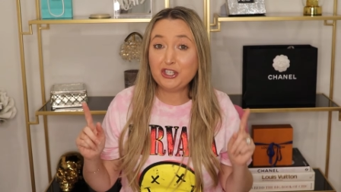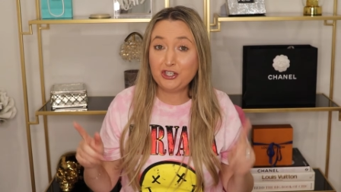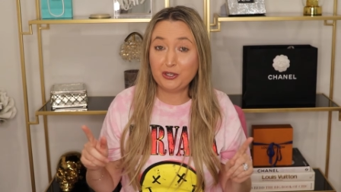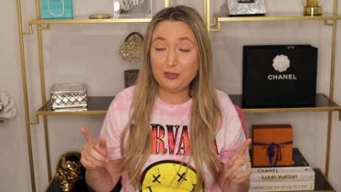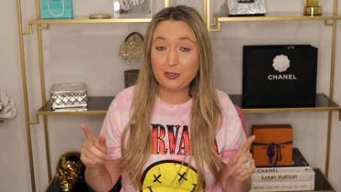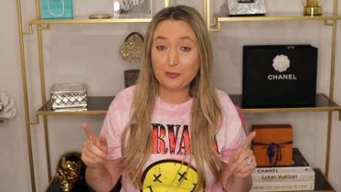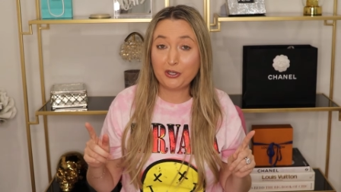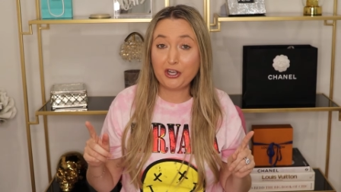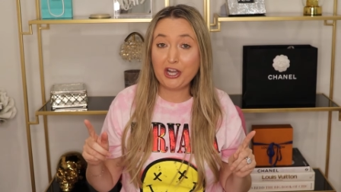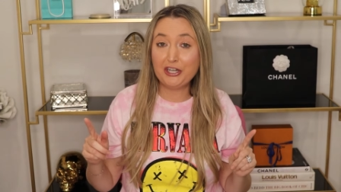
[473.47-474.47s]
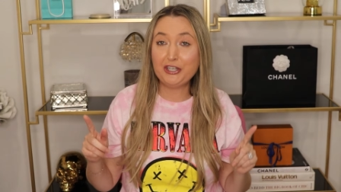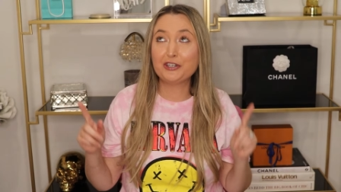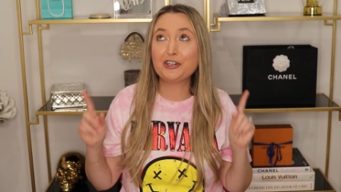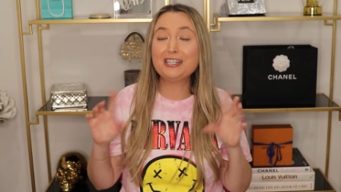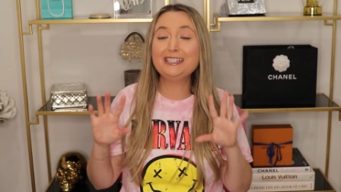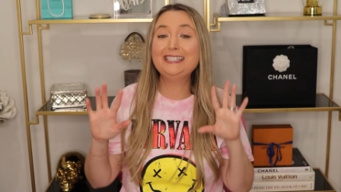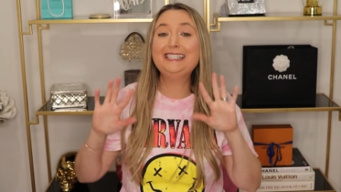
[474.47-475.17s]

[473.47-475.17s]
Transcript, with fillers: shoes were good, you're gonna